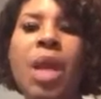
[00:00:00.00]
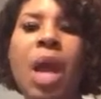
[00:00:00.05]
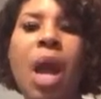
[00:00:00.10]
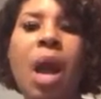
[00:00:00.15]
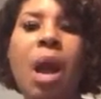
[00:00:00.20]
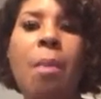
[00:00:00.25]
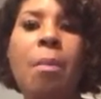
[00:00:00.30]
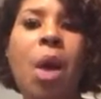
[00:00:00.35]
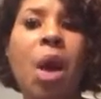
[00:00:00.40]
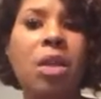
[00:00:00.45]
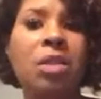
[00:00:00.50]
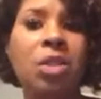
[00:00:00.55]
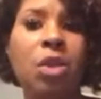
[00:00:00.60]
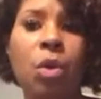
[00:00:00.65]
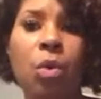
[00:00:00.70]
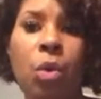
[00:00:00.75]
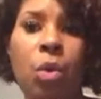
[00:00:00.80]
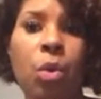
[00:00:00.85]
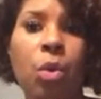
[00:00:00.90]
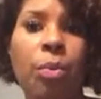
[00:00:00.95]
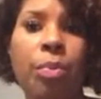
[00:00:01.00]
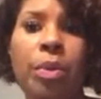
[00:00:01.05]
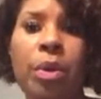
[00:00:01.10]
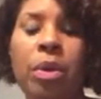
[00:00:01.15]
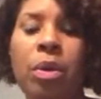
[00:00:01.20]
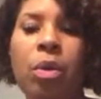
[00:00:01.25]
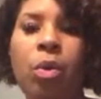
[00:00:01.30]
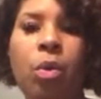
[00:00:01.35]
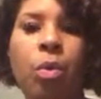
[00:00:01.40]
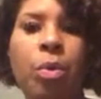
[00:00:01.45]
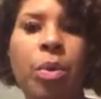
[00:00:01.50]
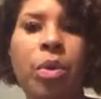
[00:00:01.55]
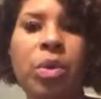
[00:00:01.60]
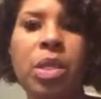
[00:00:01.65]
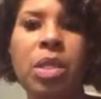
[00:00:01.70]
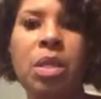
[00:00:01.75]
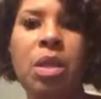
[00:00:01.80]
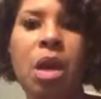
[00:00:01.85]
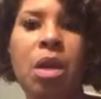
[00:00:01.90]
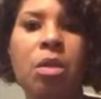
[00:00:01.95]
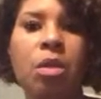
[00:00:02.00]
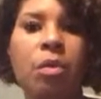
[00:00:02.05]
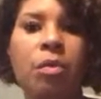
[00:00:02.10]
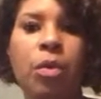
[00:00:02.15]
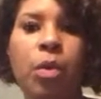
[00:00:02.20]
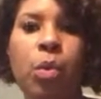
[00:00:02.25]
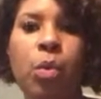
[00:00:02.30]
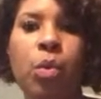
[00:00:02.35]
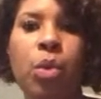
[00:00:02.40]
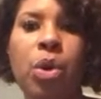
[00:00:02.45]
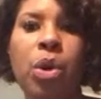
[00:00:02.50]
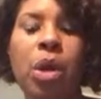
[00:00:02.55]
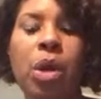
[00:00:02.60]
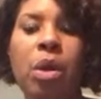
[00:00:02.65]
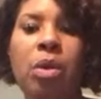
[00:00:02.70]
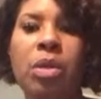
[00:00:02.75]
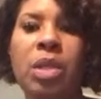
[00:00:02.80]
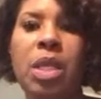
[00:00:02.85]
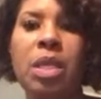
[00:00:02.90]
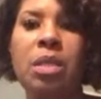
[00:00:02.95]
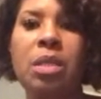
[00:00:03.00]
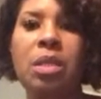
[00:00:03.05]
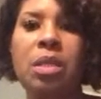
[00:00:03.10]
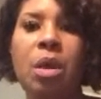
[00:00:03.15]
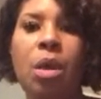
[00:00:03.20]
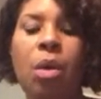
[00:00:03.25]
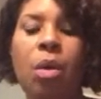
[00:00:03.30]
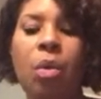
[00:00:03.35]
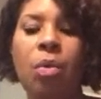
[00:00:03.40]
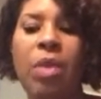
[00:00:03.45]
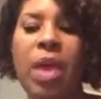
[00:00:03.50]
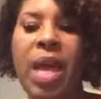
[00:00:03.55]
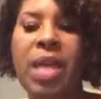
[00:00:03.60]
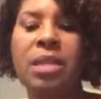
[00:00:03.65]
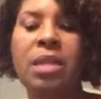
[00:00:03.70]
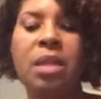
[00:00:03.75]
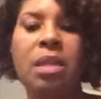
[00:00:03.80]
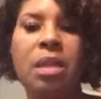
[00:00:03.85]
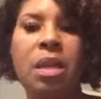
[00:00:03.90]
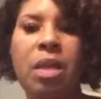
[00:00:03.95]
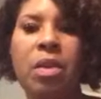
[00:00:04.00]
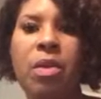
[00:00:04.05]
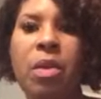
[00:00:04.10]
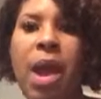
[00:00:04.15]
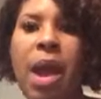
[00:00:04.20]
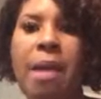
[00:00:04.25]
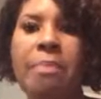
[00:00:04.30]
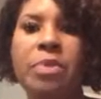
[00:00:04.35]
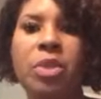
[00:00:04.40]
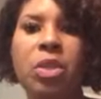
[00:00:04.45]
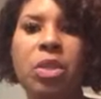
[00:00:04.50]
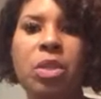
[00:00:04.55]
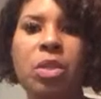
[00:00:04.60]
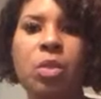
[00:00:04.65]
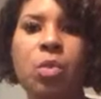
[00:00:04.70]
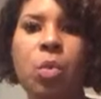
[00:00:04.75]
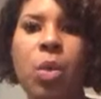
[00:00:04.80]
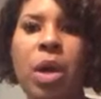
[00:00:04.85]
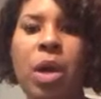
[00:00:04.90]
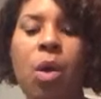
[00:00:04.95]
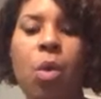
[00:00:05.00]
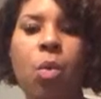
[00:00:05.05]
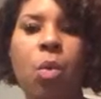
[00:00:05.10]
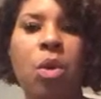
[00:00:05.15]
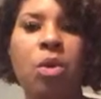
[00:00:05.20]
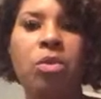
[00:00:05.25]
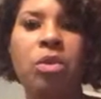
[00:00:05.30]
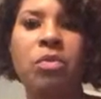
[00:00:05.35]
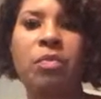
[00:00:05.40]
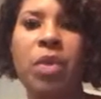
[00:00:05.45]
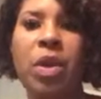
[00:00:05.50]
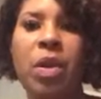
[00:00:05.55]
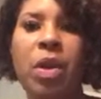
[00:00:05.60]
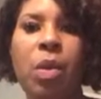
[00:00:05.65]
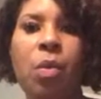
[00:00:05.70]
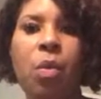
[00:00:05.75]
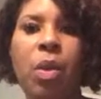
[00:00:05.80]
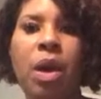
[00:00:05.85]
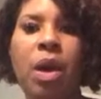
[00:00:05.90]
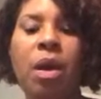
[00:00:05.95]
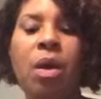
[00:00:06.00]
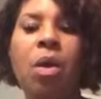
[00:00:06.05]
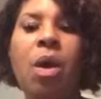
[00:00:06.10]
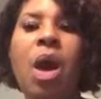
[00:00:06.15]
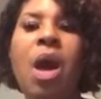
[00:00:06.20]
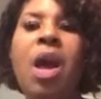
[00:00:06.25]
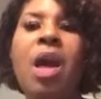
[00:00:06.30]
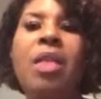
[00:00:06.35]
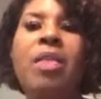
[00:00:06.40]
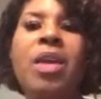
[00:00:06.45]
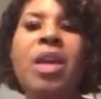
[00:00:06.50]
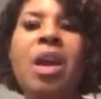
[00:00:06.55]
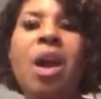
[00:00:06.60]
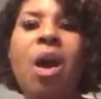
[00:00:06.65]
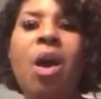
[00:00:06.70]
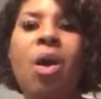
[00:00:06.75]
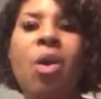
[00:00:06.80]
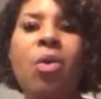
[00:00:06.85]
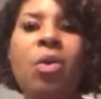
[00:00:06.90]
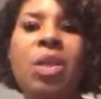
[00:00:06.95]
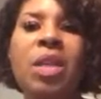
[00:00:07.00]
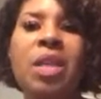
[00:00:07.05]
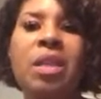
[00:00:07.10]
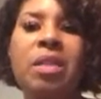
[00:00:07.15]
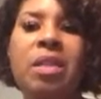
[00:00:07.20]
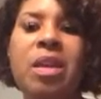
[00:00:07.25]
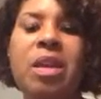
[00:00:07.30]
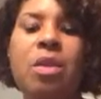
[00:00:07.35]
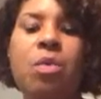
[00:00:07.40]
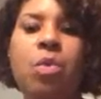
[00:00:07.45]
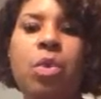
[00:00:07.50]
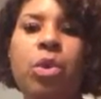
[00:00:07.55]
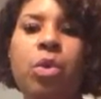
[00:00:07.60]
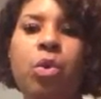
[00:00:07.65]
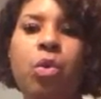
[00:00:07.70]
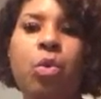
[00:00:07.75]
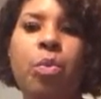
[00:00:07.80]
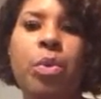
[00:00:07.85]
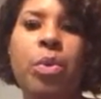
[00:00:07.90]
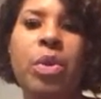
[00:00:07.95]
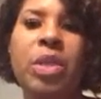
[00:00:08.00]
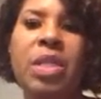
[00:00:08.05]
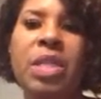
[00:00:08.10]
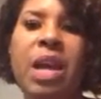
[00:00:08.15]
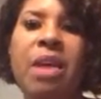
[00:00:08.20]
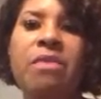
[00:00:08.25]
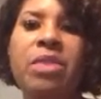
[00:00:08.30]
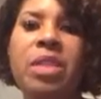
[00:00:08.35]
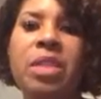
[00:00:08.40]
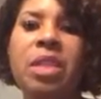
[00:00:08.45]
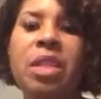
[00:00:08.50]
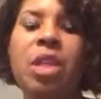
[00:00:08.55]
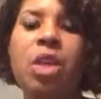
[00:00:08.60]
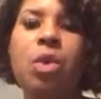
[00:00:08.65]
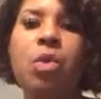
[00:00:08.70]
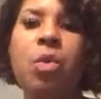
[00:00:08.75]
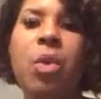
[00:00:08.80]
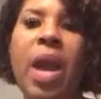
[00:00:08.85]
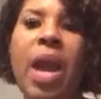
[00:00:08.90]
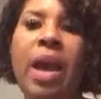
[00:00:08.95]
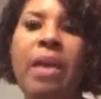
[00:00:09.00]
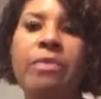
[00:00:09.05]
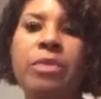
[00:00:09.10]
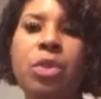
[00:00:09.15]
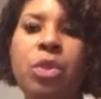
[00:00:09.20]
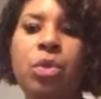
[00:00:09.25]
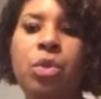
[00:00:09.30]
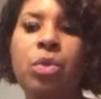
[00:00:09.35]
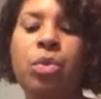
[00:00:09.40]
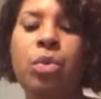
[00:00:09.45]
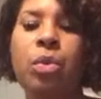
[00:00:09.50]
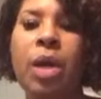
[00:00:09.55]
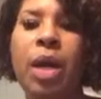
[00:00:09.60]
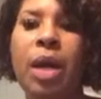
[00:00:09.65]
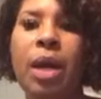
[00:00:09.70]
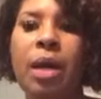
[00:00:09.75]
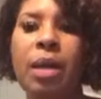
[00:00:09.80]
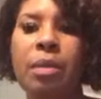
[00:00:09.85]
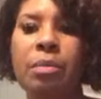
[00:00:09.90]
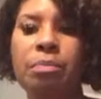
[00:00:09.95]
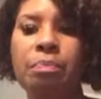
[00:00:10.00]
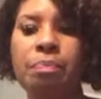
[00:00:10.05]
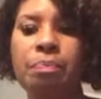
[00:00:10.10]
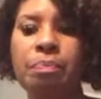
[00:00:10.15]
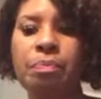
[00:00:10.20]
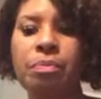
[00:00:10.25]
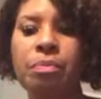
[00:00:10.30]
Also, Uber. Uber is all over the world, and so that's another option as well. Works very well. The only thing with Uber is obviously you have to